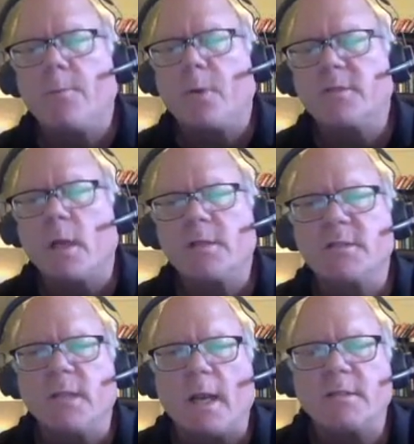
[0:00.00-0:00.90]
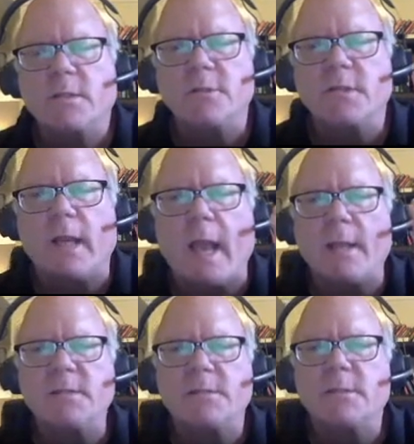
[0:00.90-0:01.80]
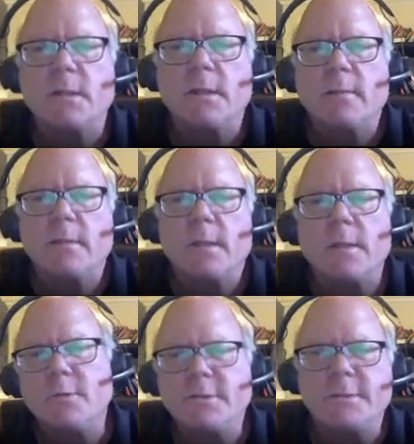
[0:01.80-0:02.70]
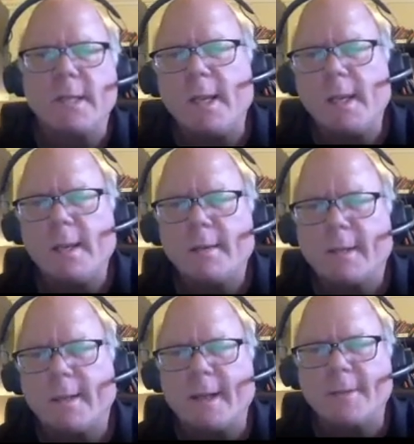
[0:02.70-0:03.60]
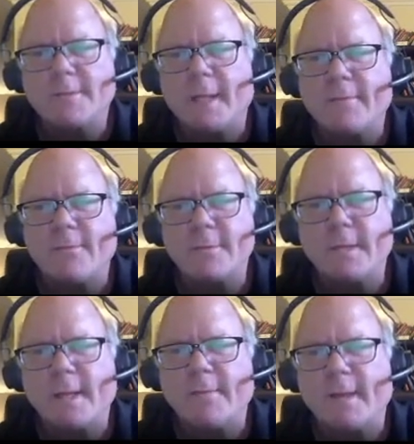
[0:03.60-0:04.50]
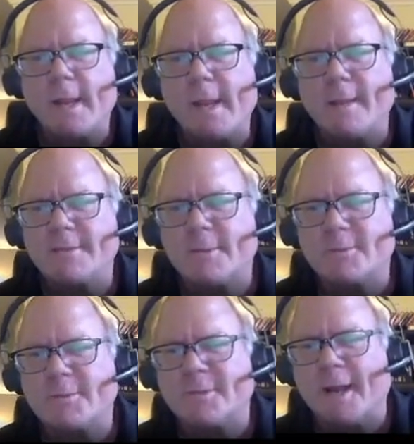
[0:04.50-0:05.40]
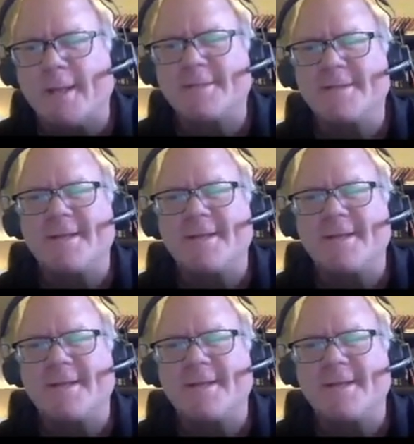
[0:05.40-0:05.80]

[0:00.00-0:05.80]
Poisson is nice because it uses E, like at Caltech, we use E in social science.